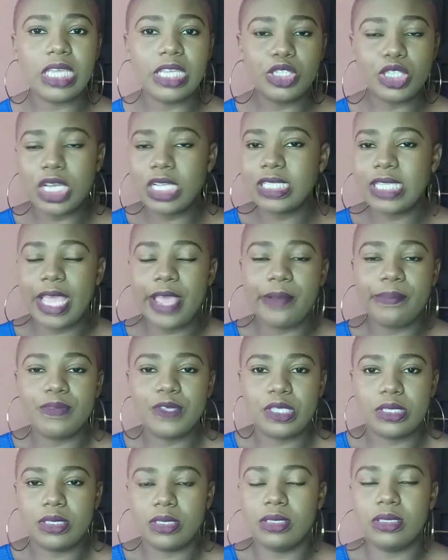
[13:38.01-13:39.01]
It just
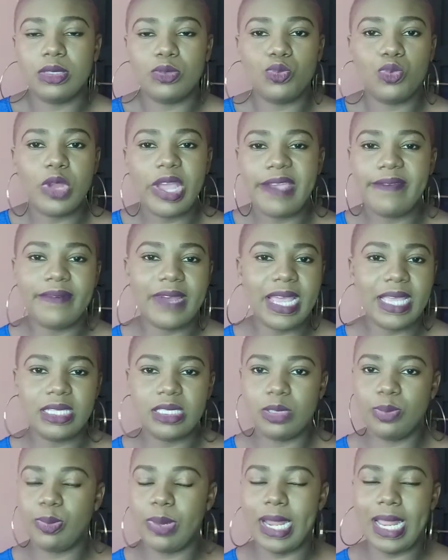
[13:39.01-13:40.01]
helps whoever
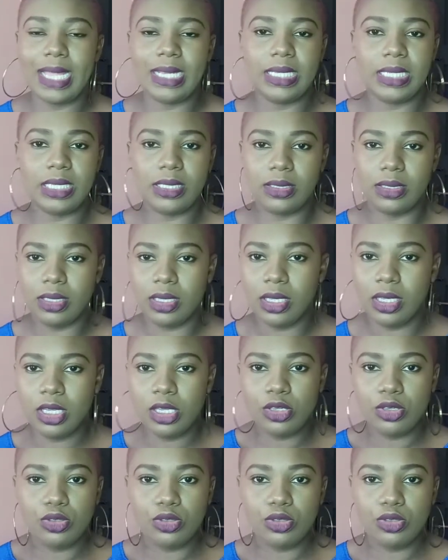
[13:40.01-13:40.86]
is planning